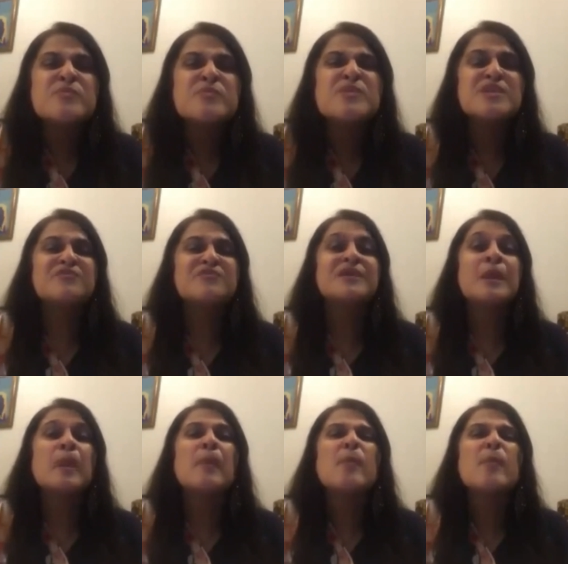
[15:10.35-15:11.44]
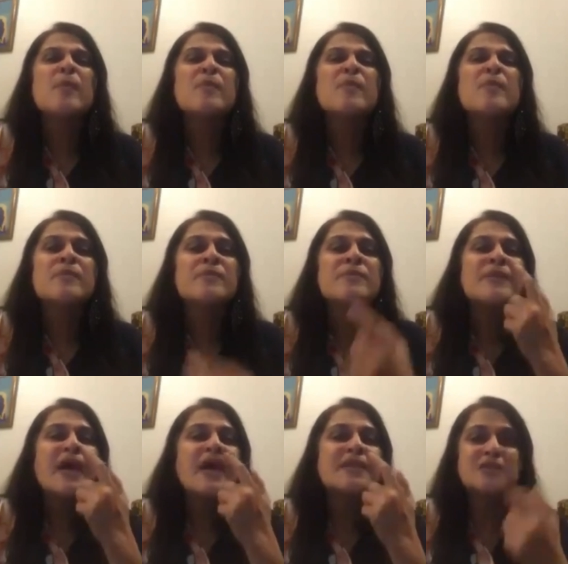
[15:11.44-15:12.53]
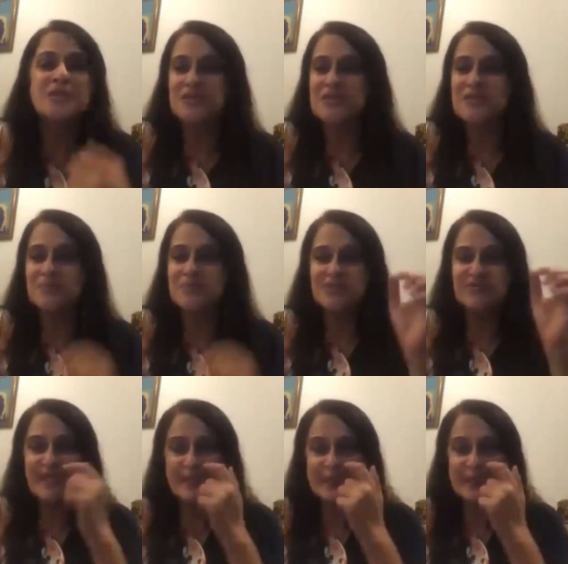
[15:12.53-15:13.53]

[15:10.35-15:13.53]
Sniffling and the nose. Perfect.